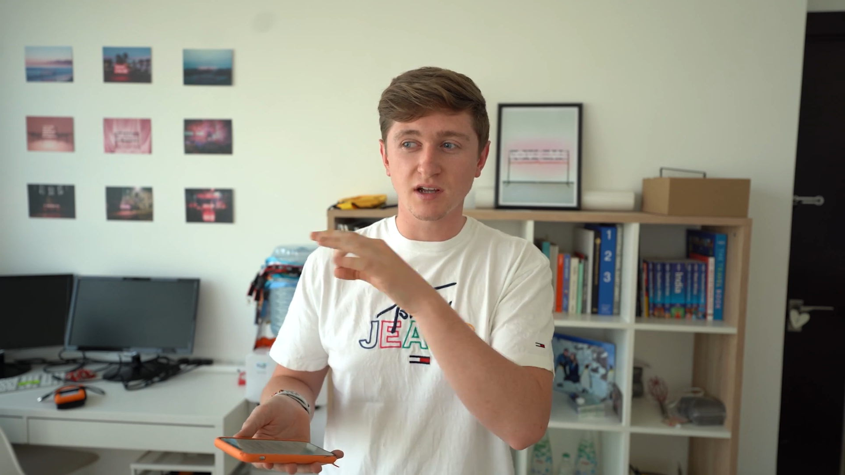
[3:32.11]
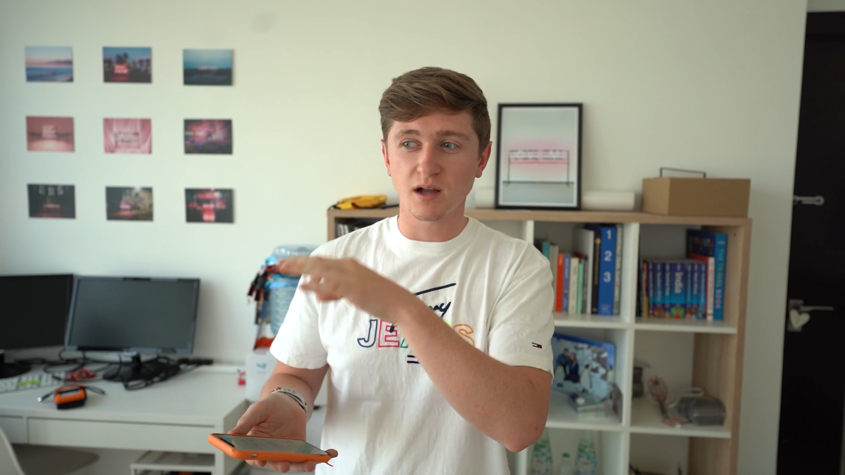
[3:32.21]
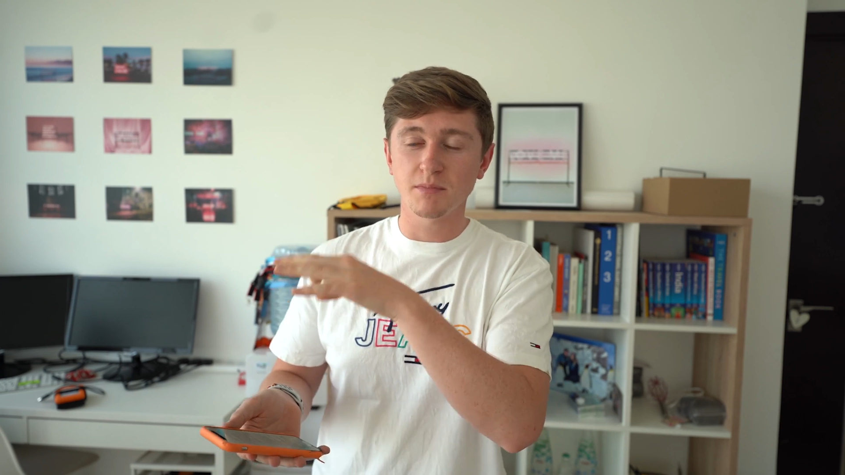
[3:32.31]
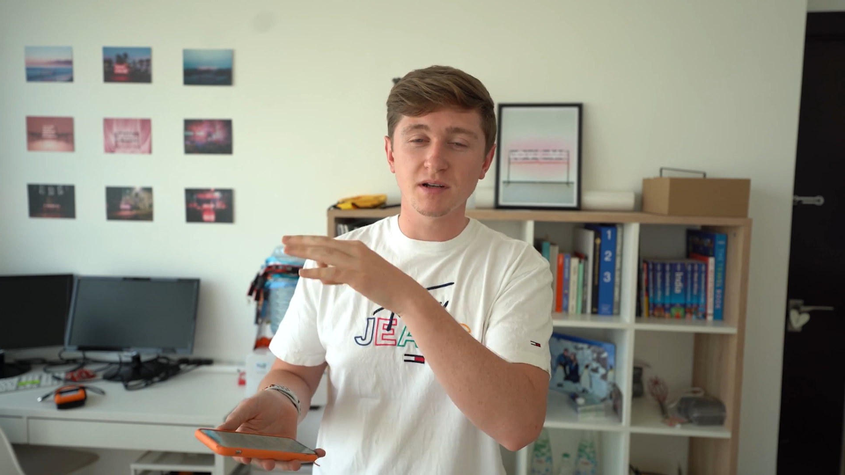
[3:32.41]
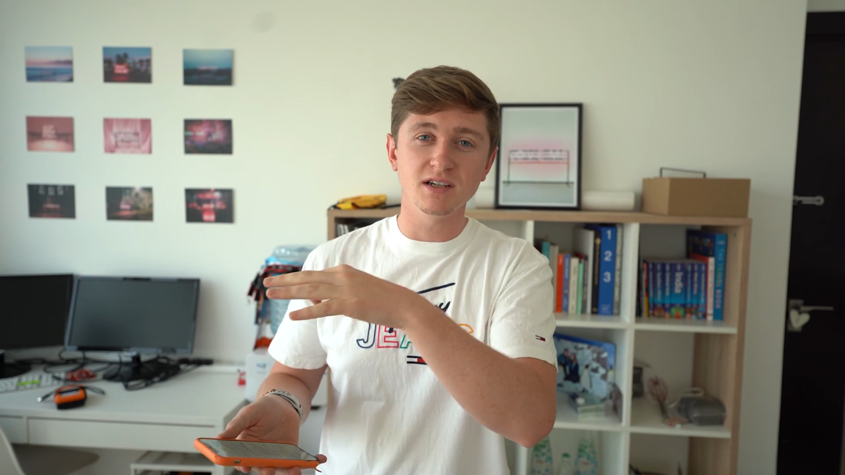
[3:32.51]

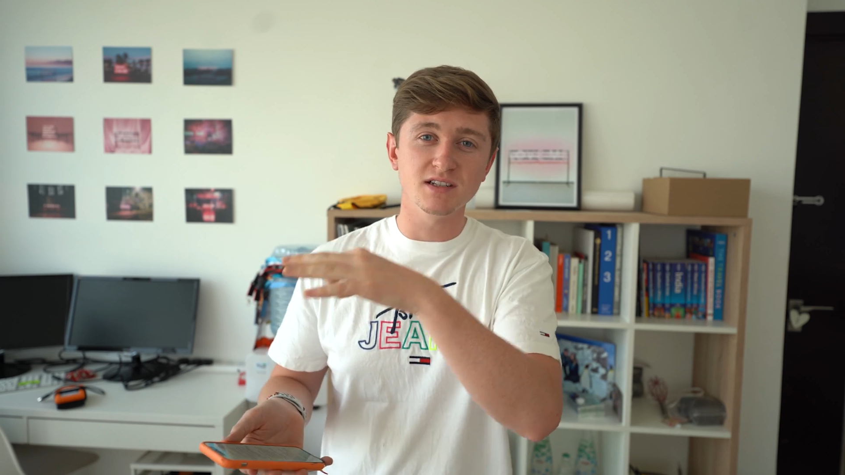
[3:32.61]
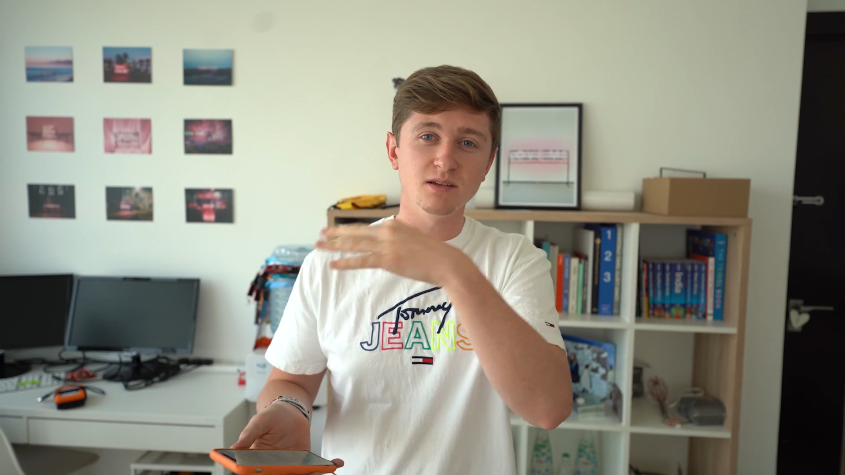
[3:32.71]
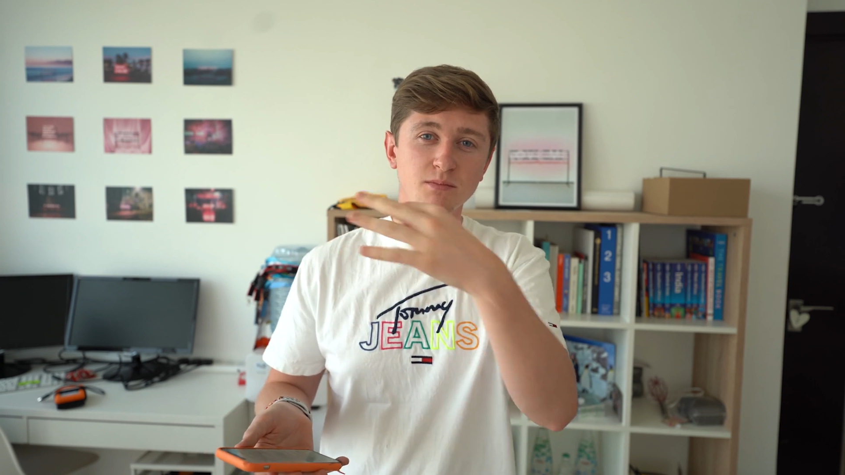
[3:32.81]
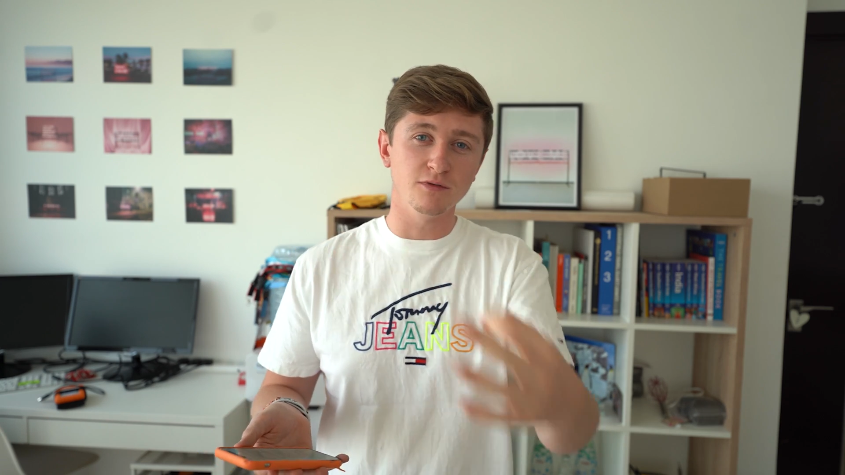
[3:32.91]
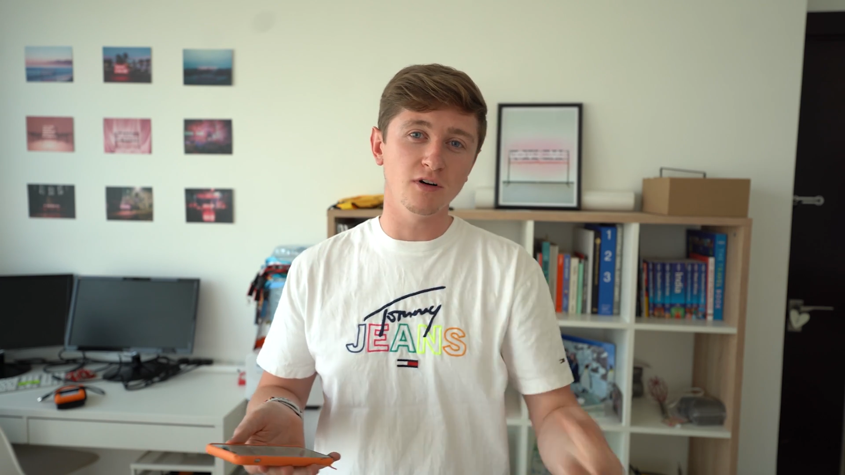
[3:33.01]
companies
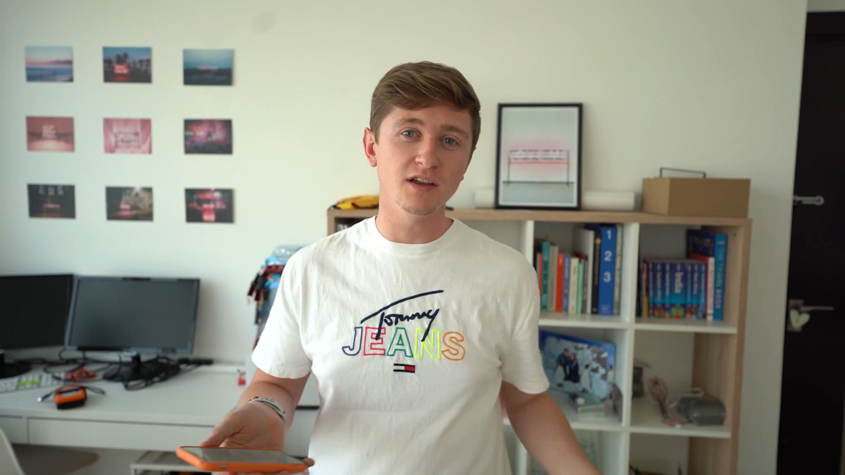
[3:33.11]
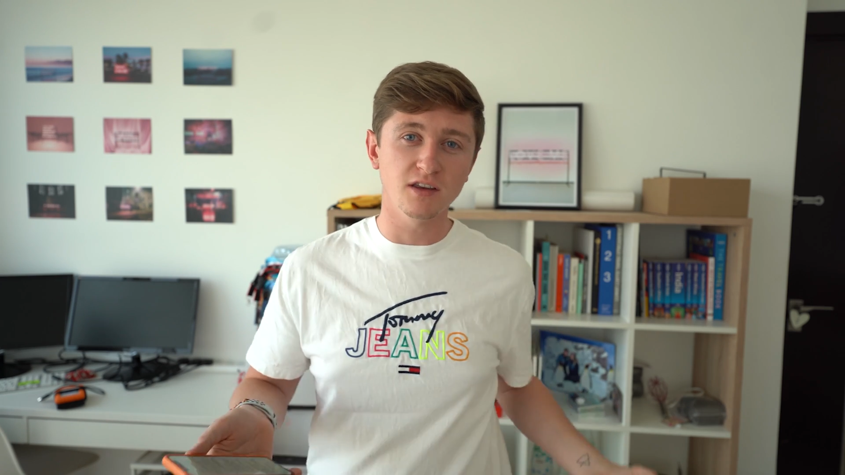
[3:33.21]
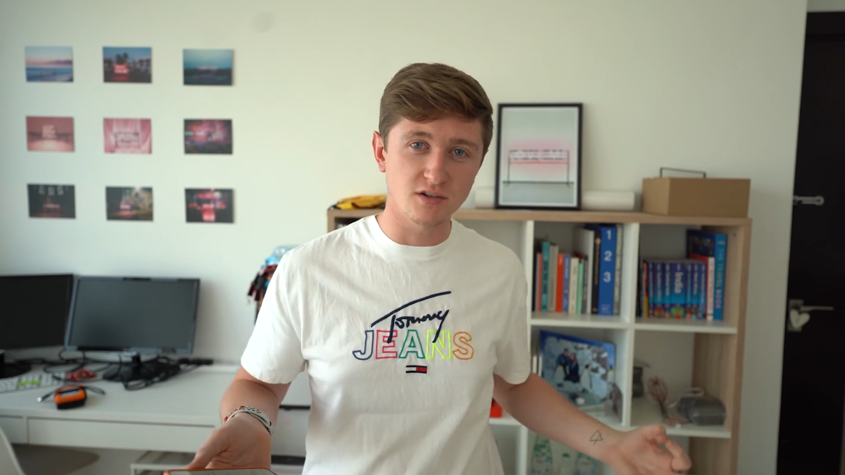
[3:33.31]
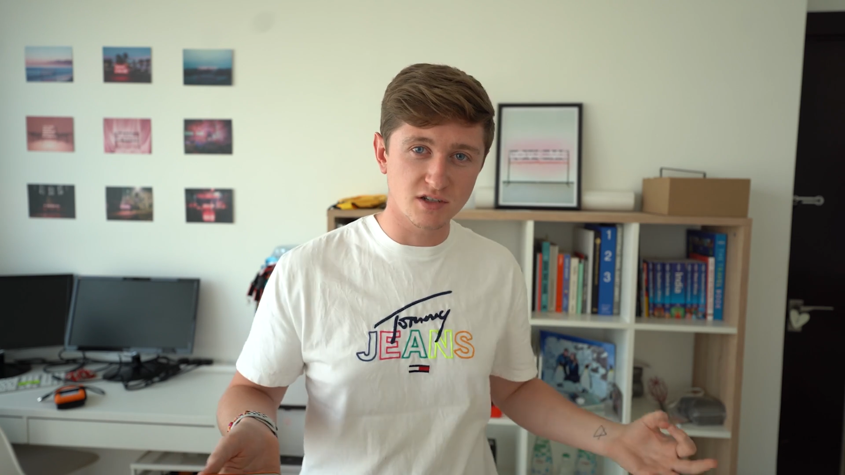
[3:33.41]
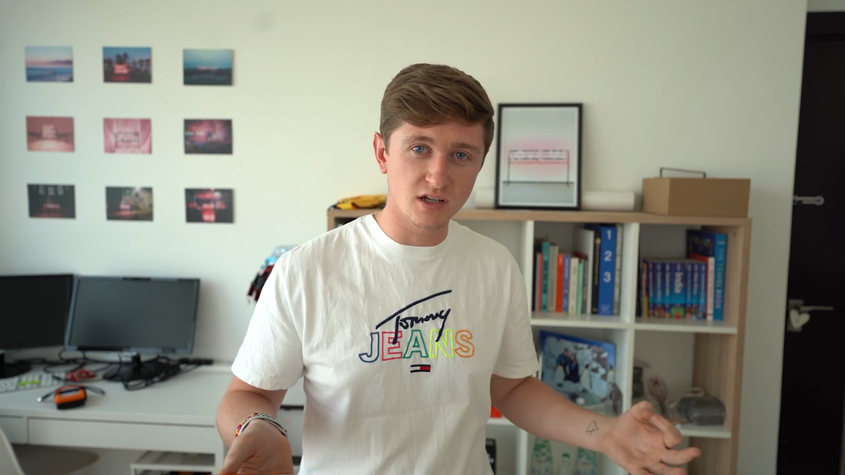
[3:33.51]
that provide those